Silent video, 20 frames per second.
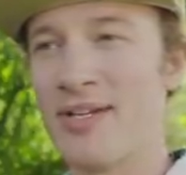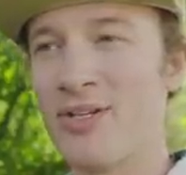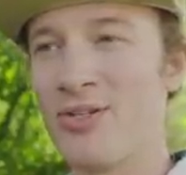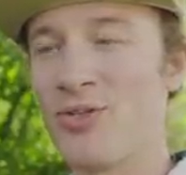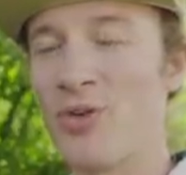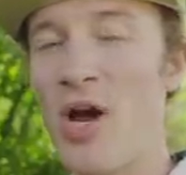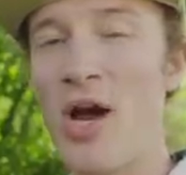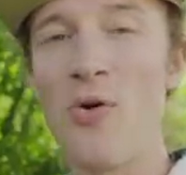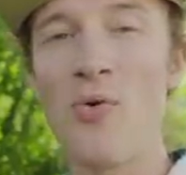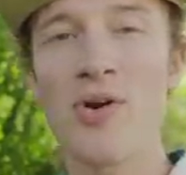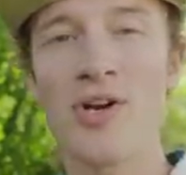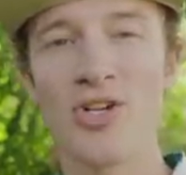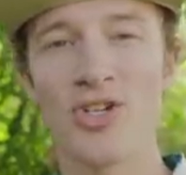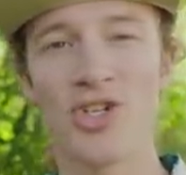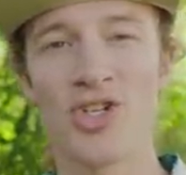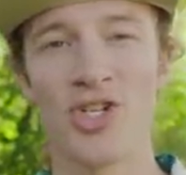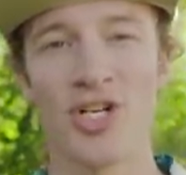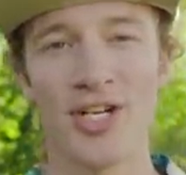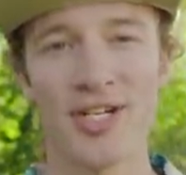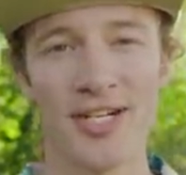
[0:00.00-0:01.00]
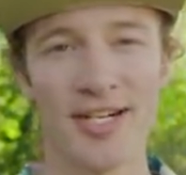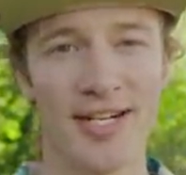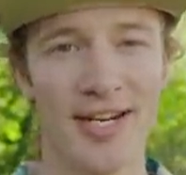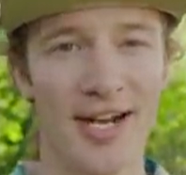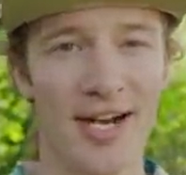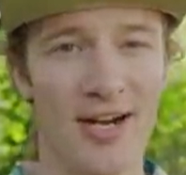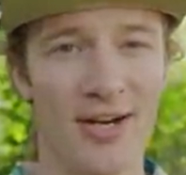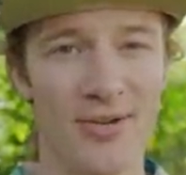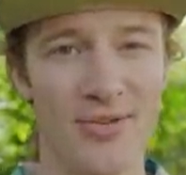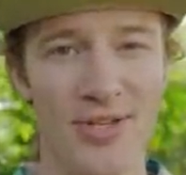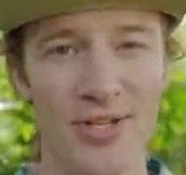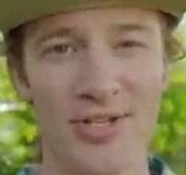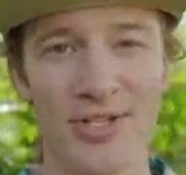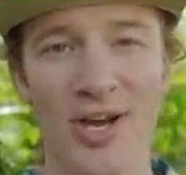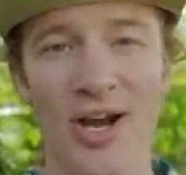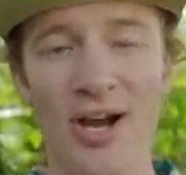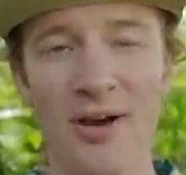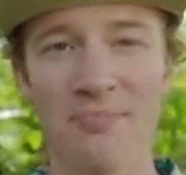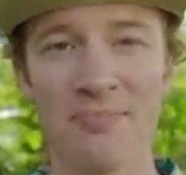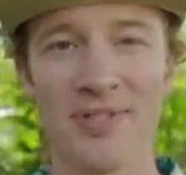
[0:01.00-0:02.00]
So I want to share now the
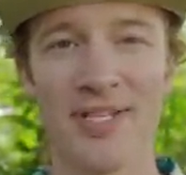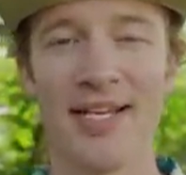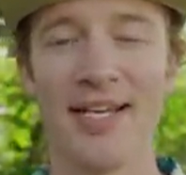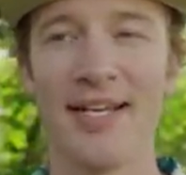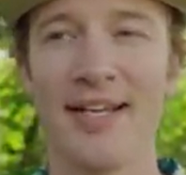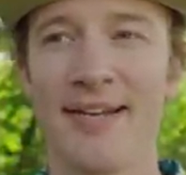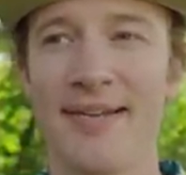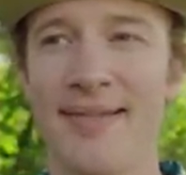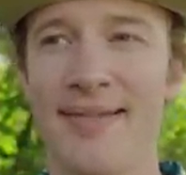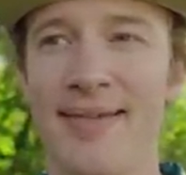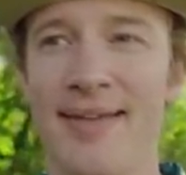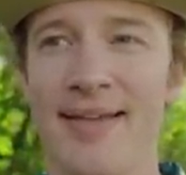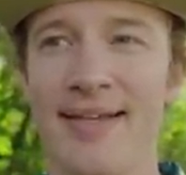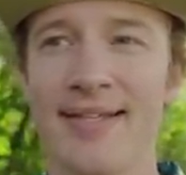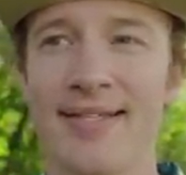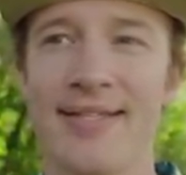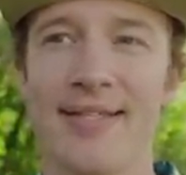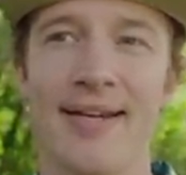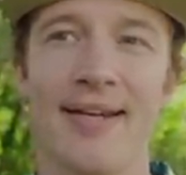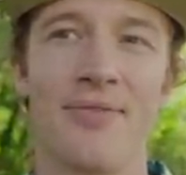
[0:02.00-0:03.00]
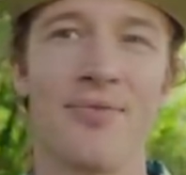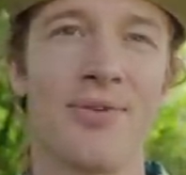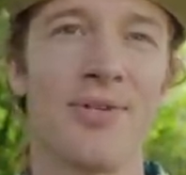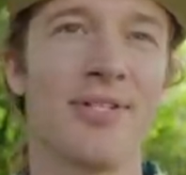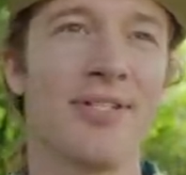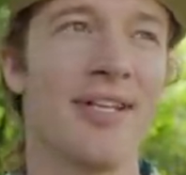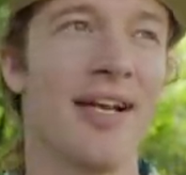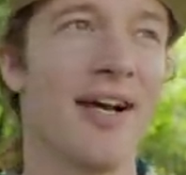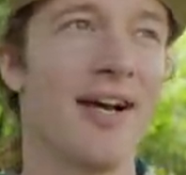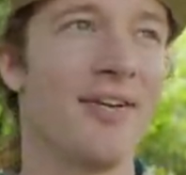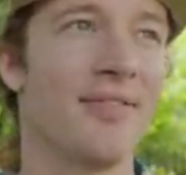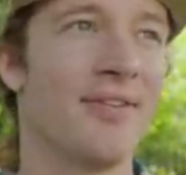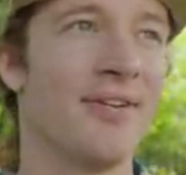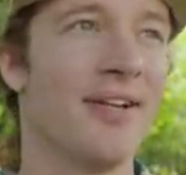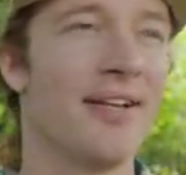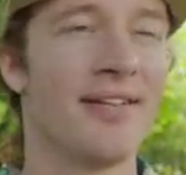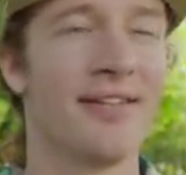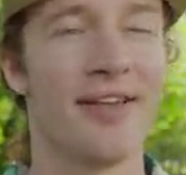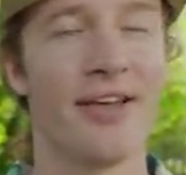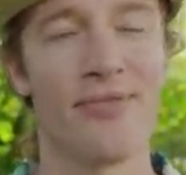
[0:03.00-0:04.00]
top 10 things that I wrote down
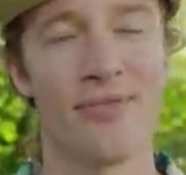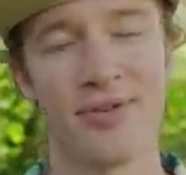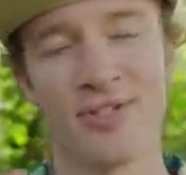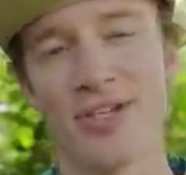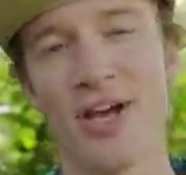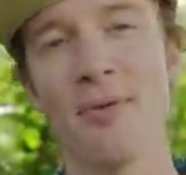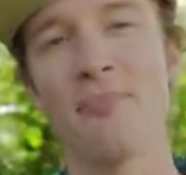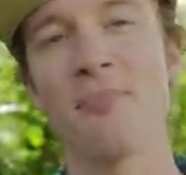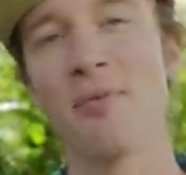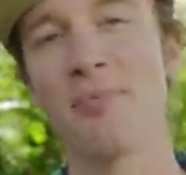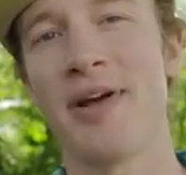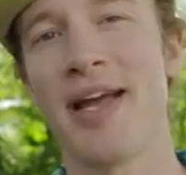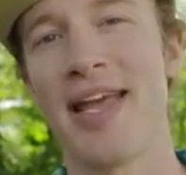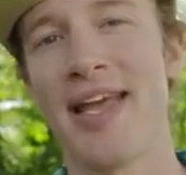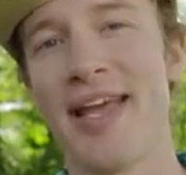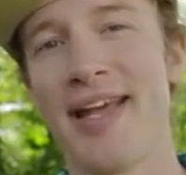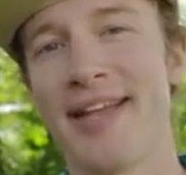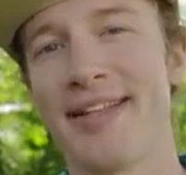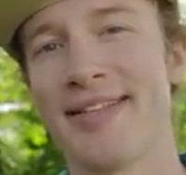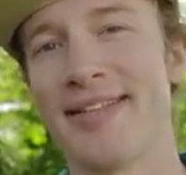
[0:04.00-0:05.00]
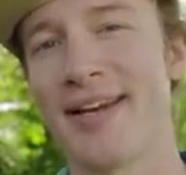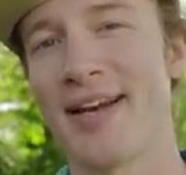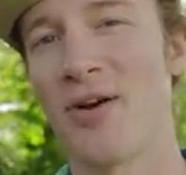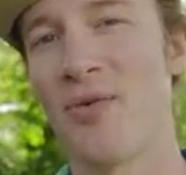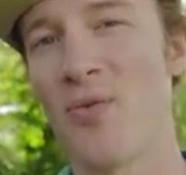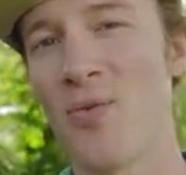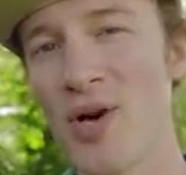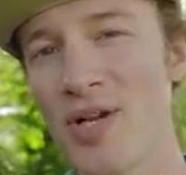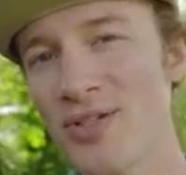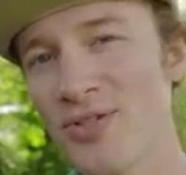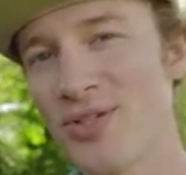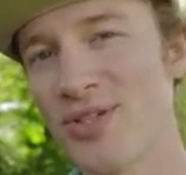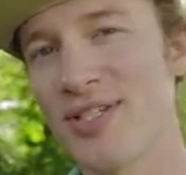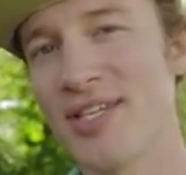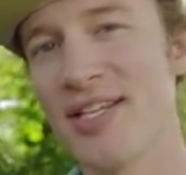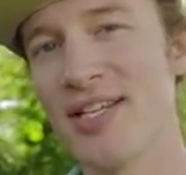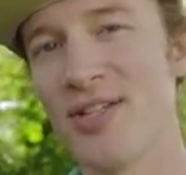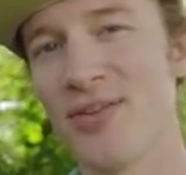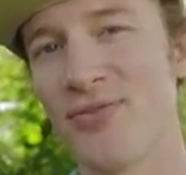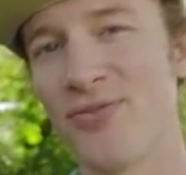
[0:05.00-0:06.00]
that were top of my head that I want to
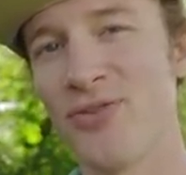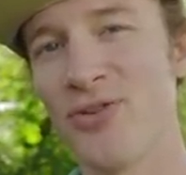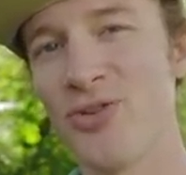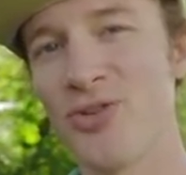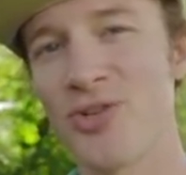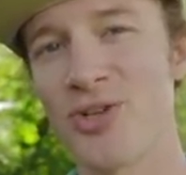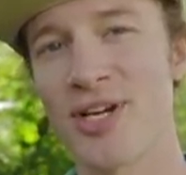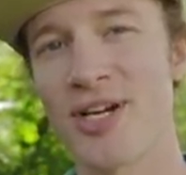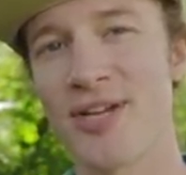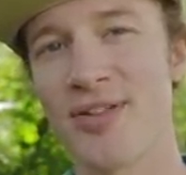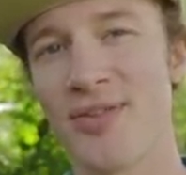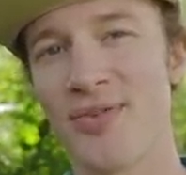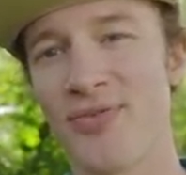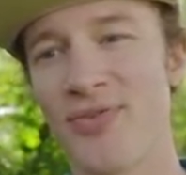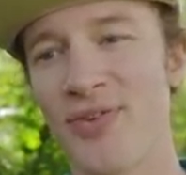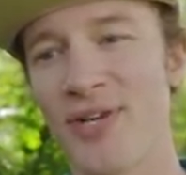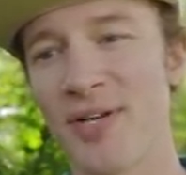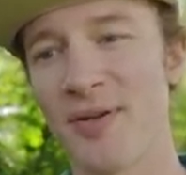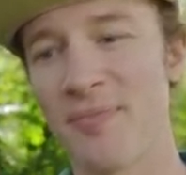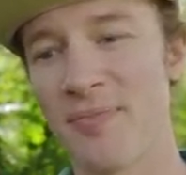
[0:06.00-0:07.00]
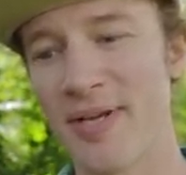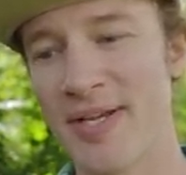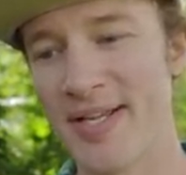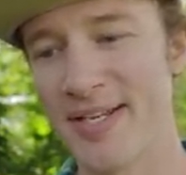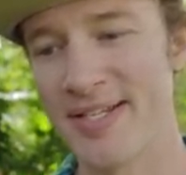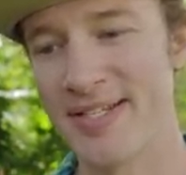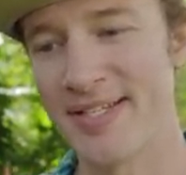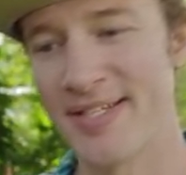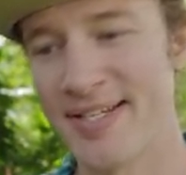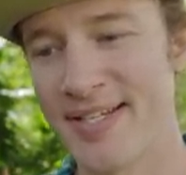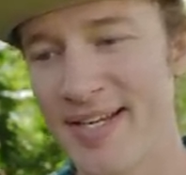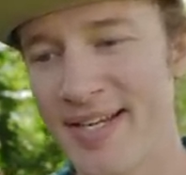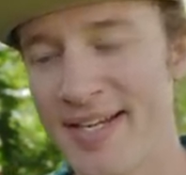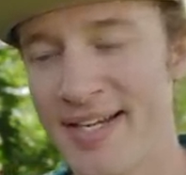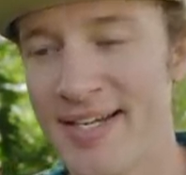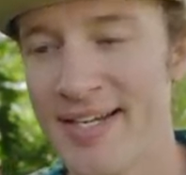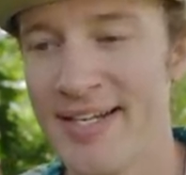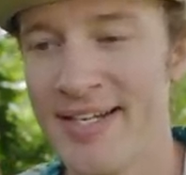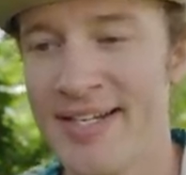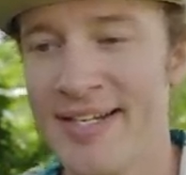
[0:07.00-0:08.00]
see in the future here in the Philippines.
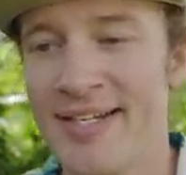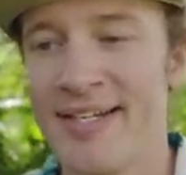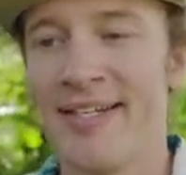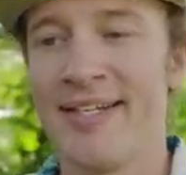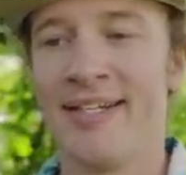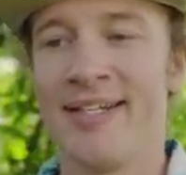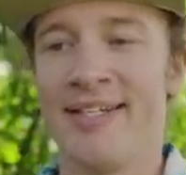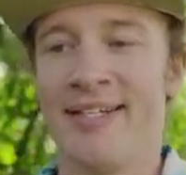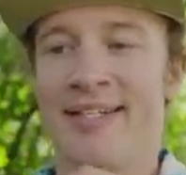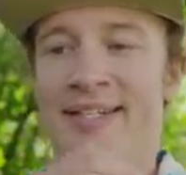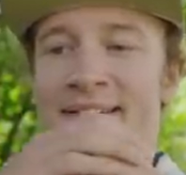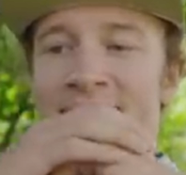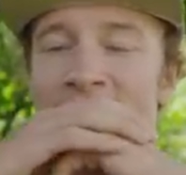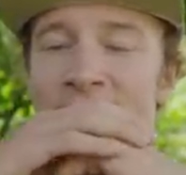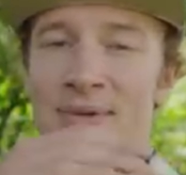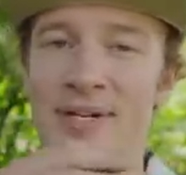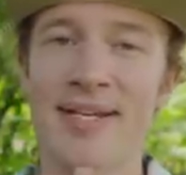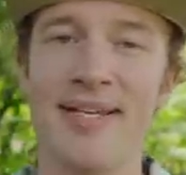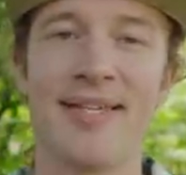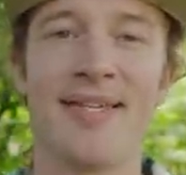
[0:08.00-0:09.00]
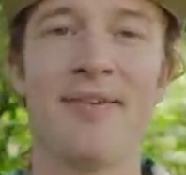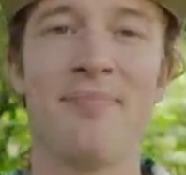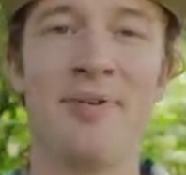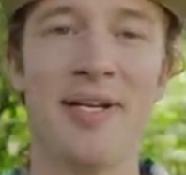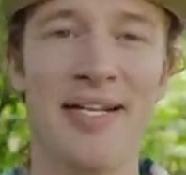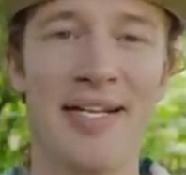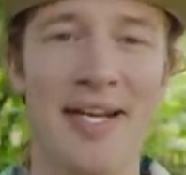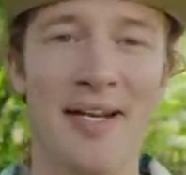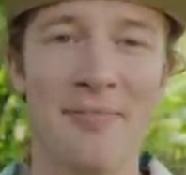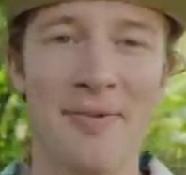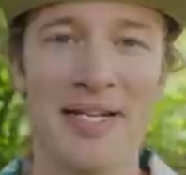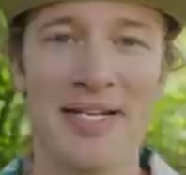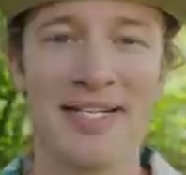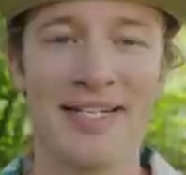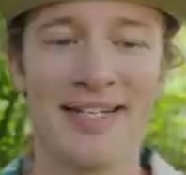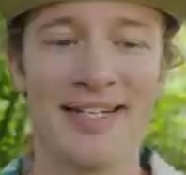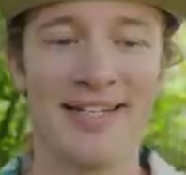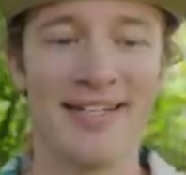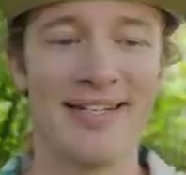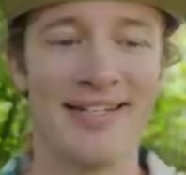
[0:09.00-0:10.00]
With the
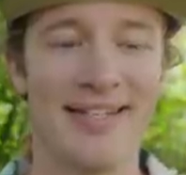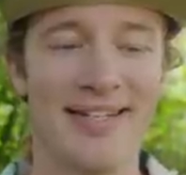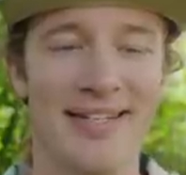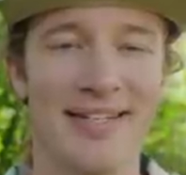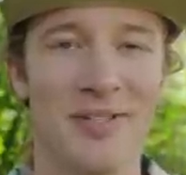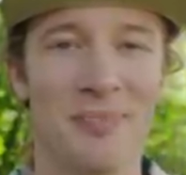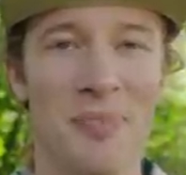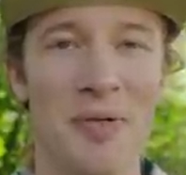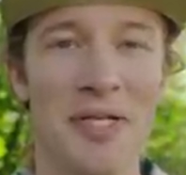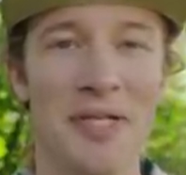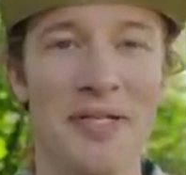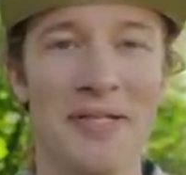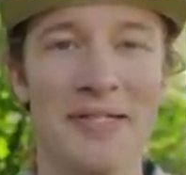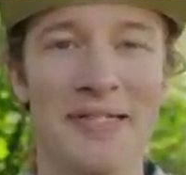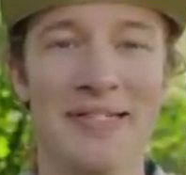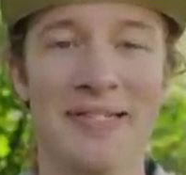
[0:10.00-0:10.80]
pandemic, it's been